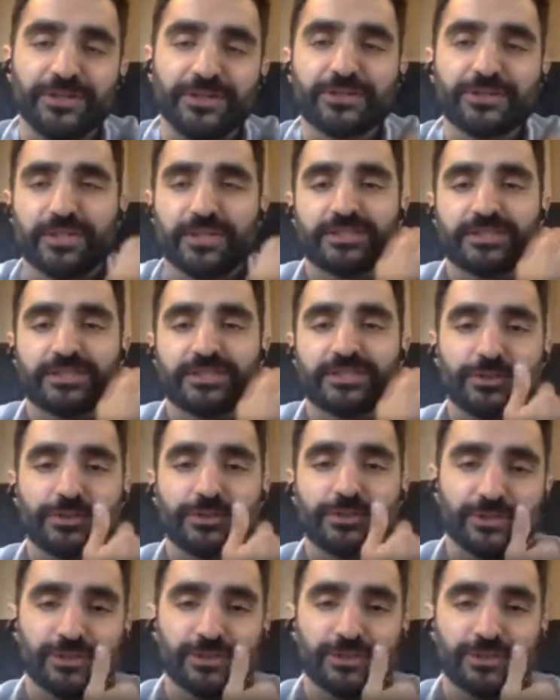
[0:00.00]
interesting
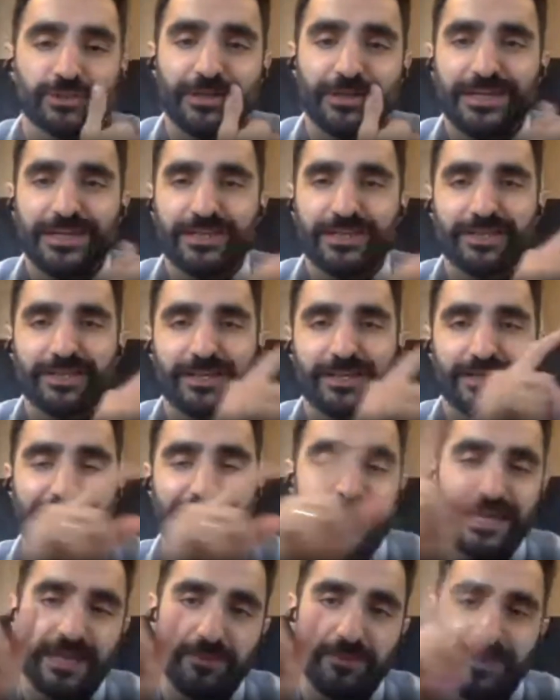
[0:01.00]
industries under like uh,
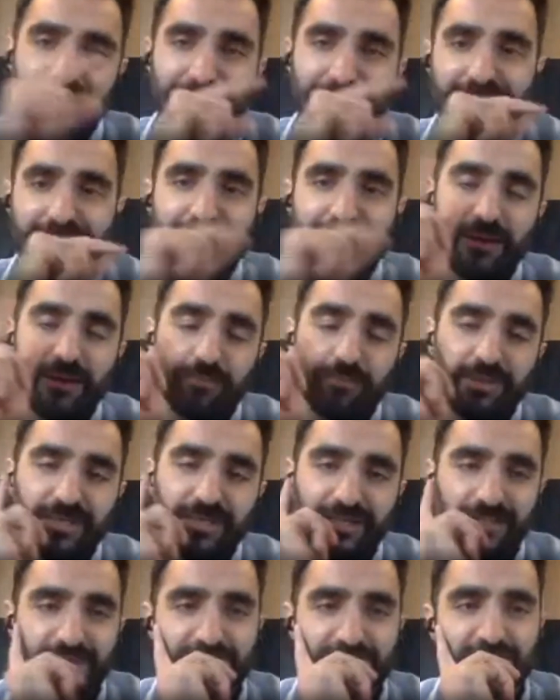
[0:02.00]
gaming and
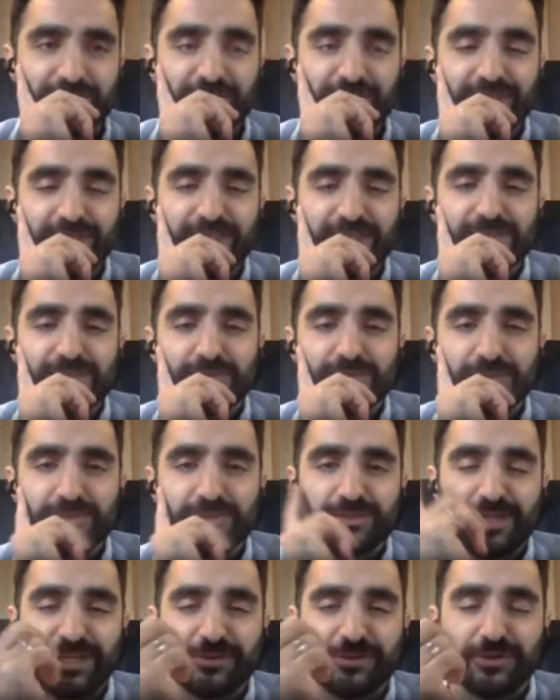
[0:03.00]
gambling and stuff like this, which
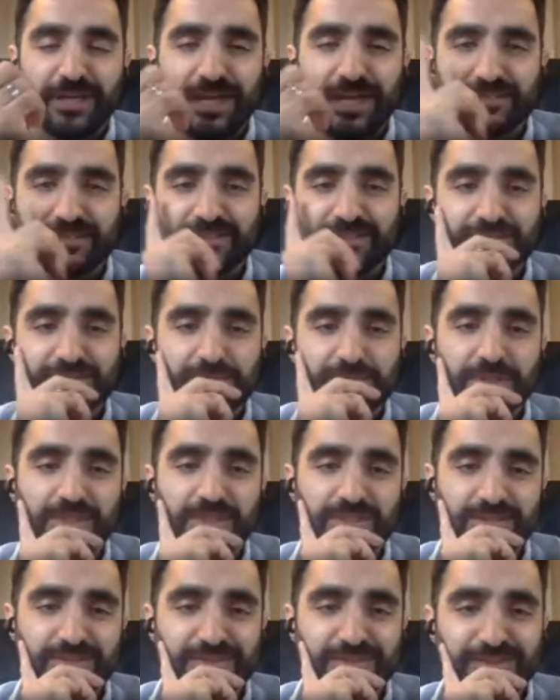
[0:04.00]
I couldn't access
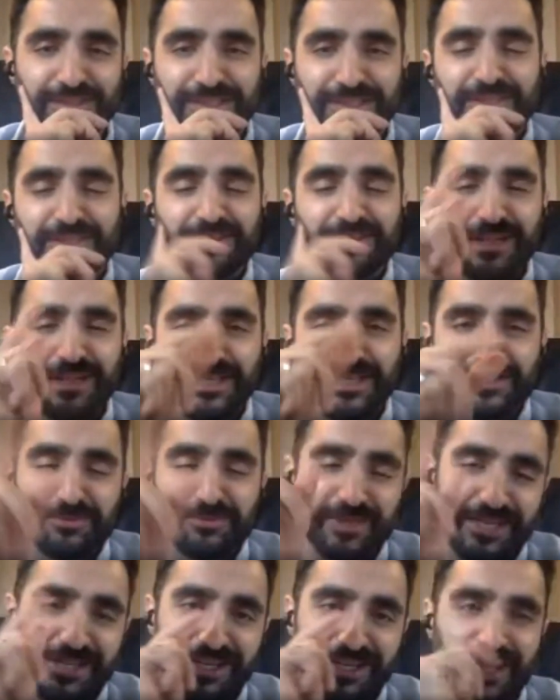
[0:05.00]
because I need to
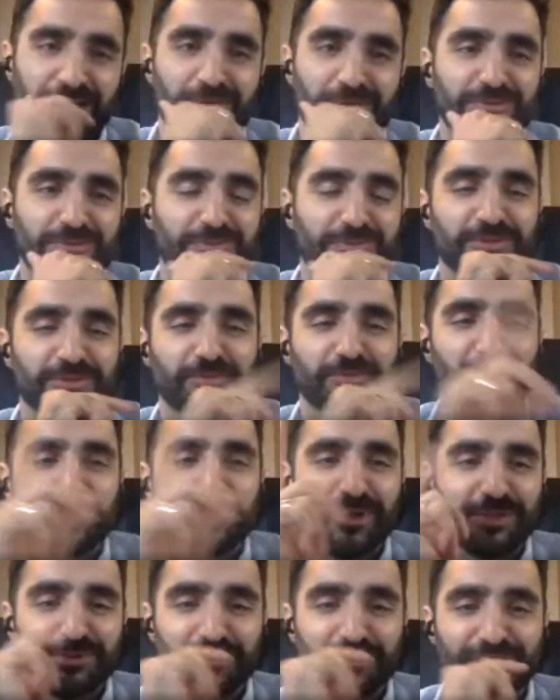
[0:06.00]
make an account, which maybe
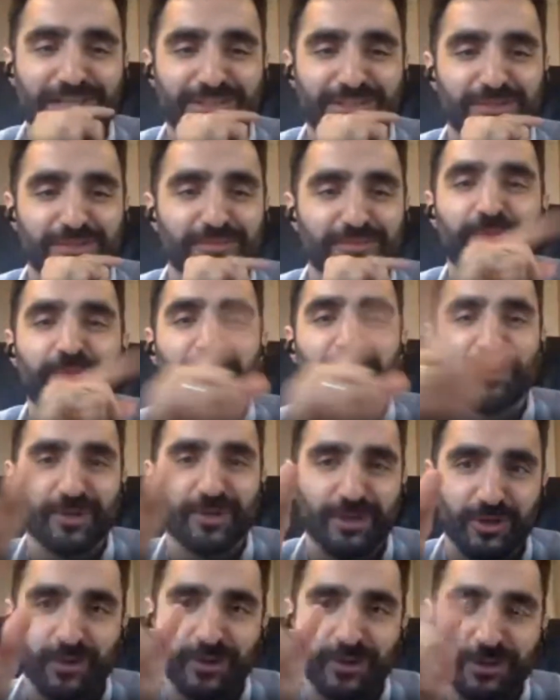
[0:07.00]
I'll do later. But people
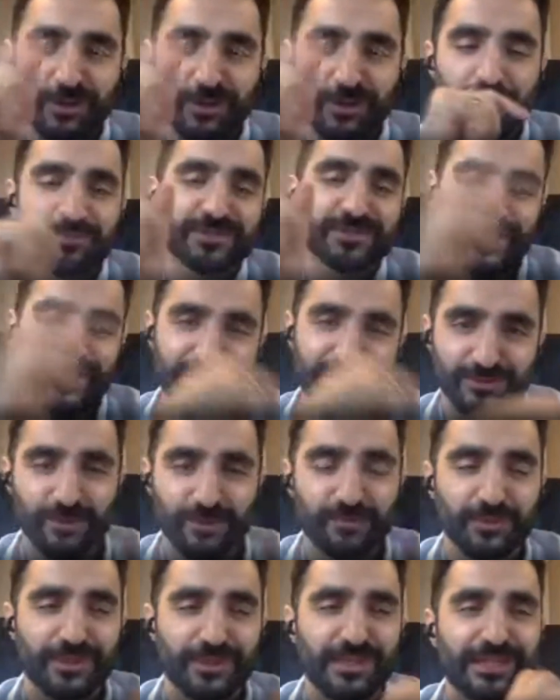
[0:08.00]
can go on the website. We'll
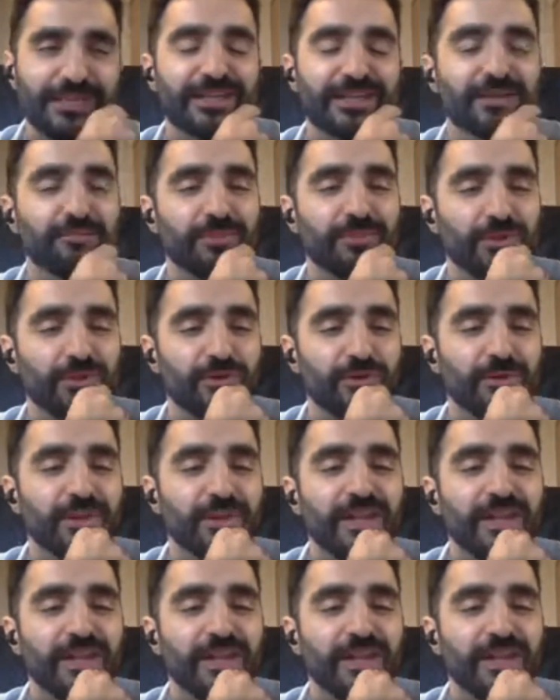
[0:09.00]
put the link in below.